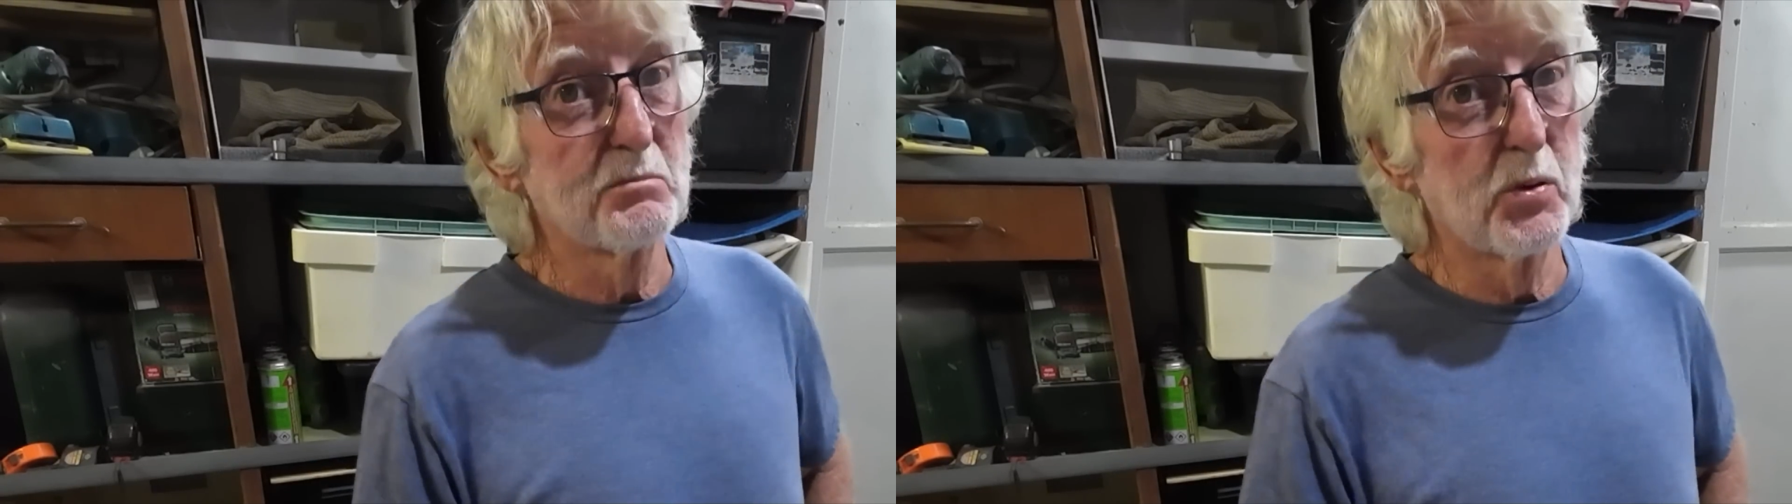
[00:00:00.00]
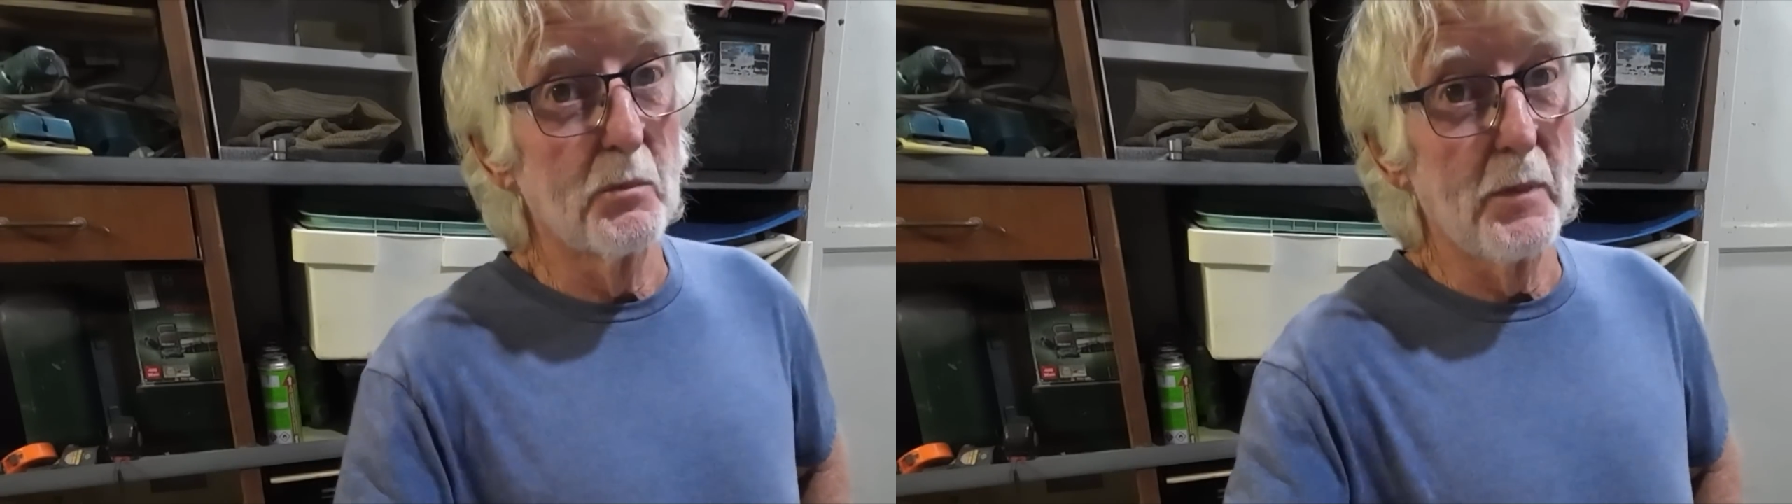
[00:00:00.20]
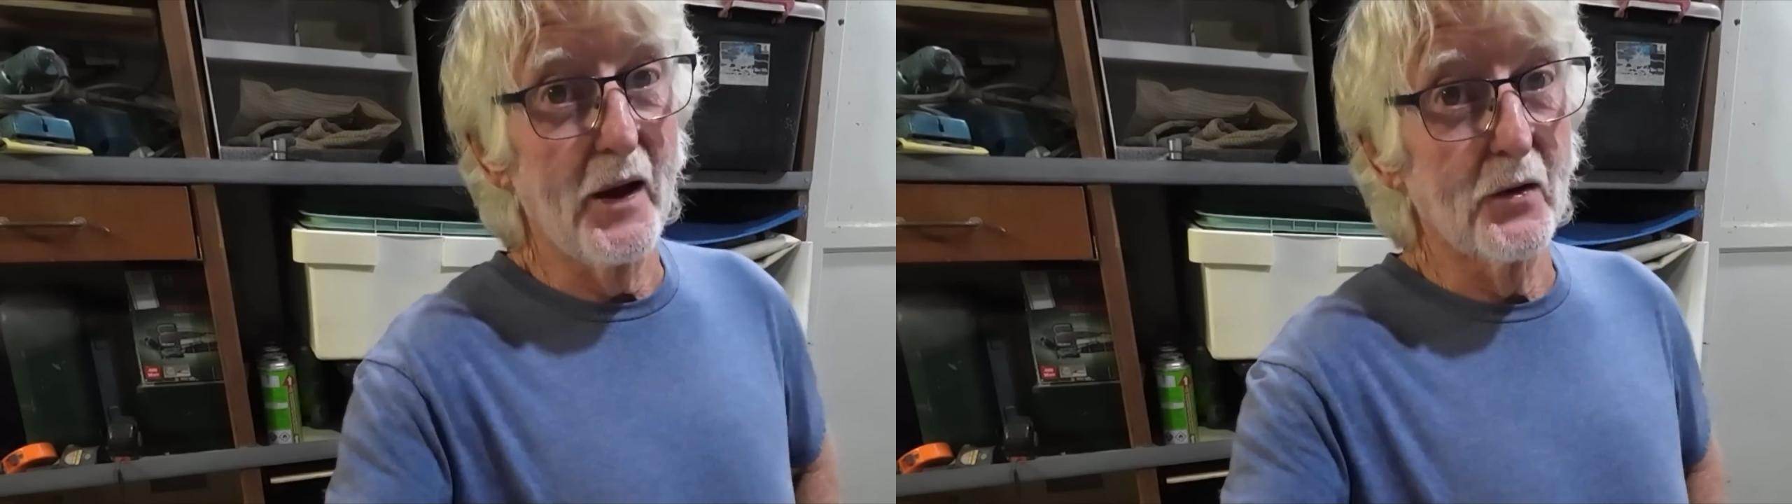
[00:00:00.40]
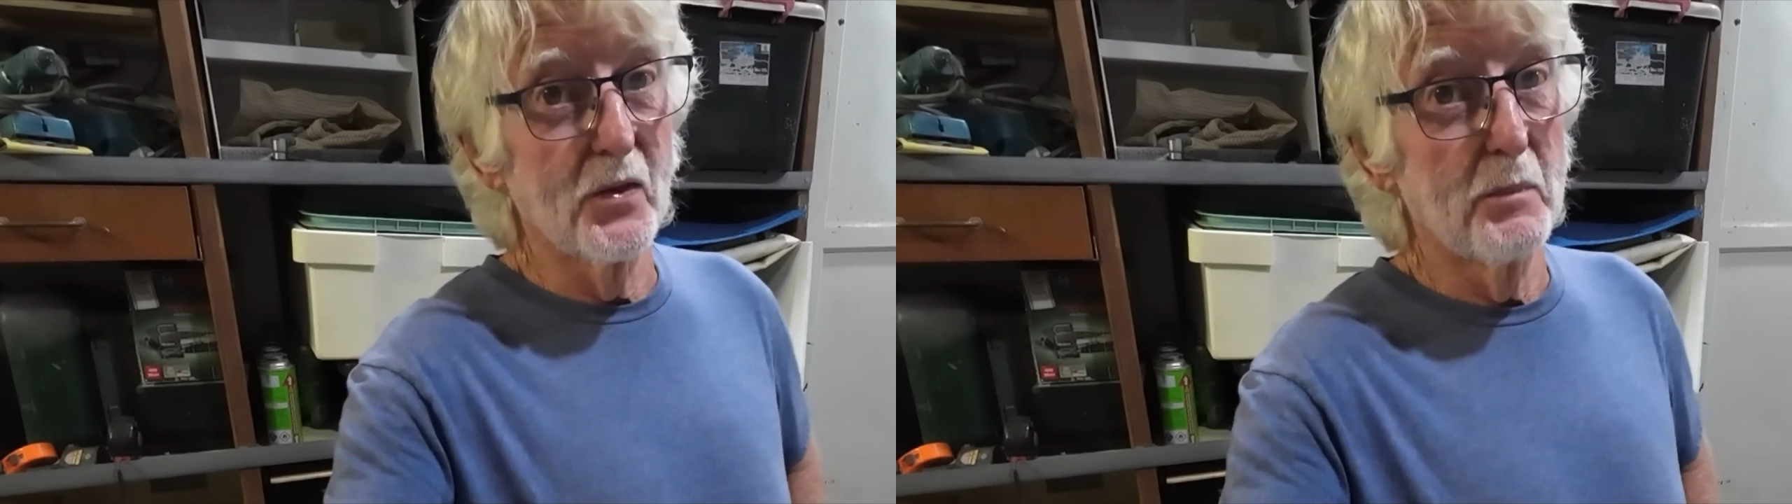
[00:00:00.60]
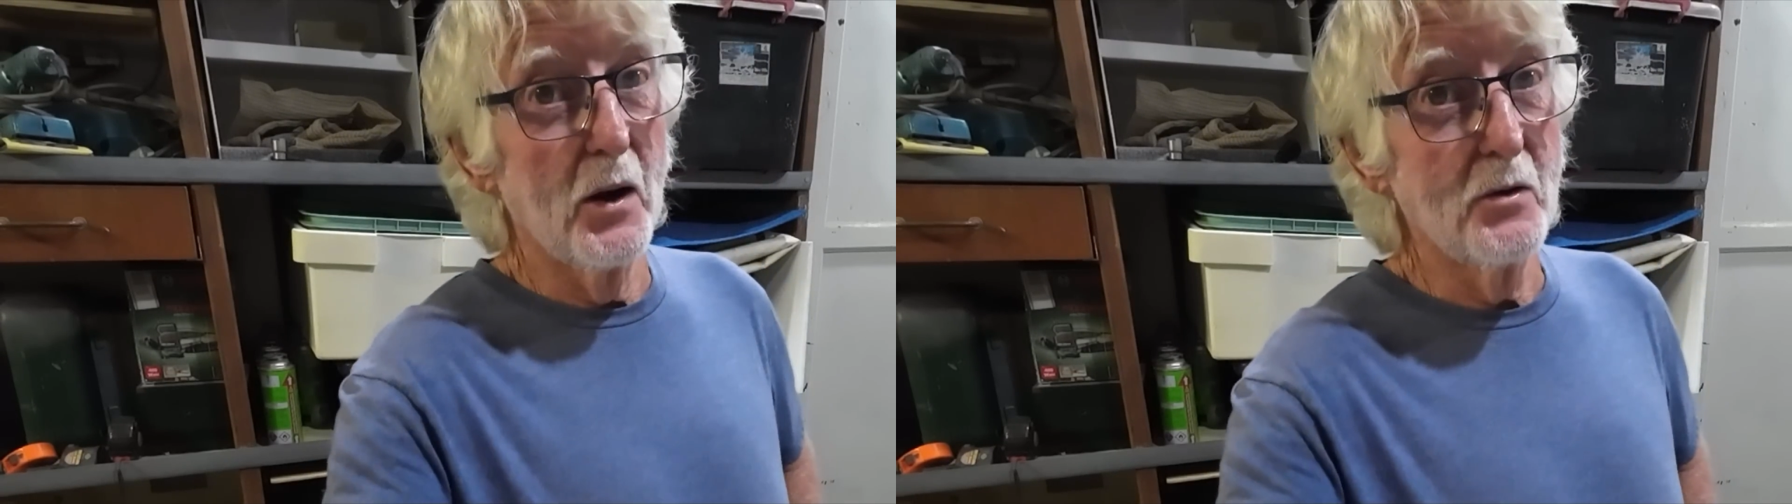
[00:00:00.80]
put it back on the
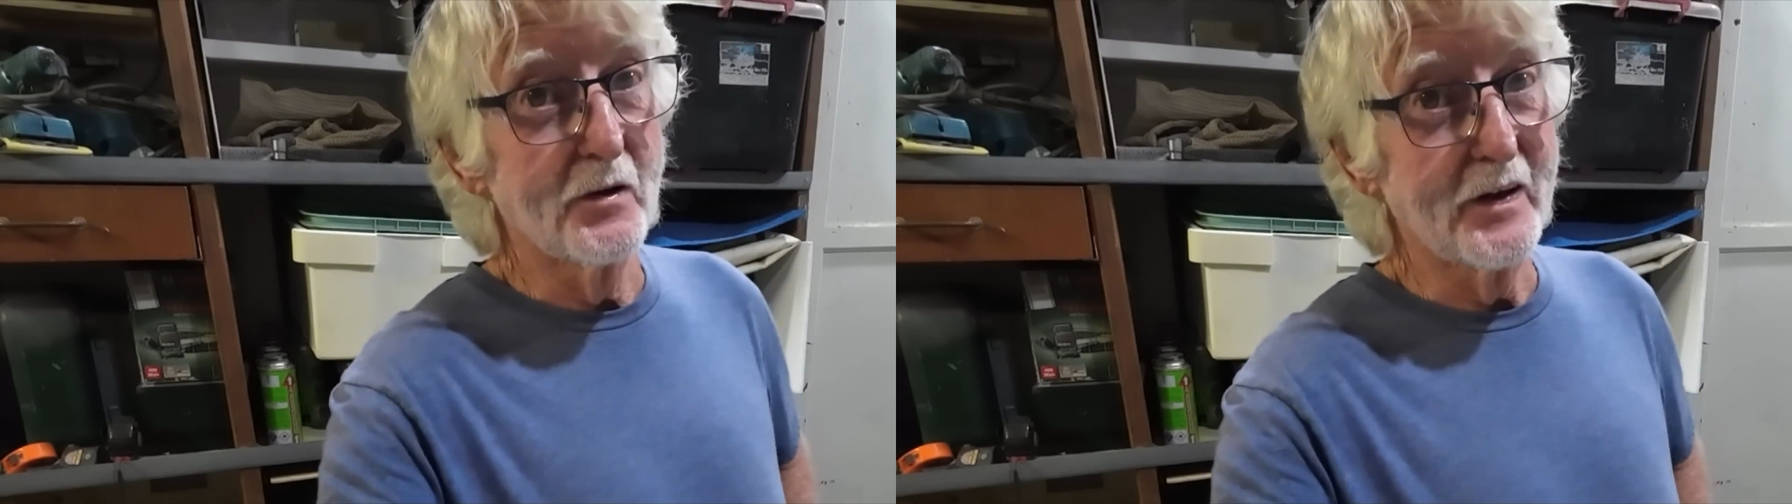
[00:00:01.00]
boat, I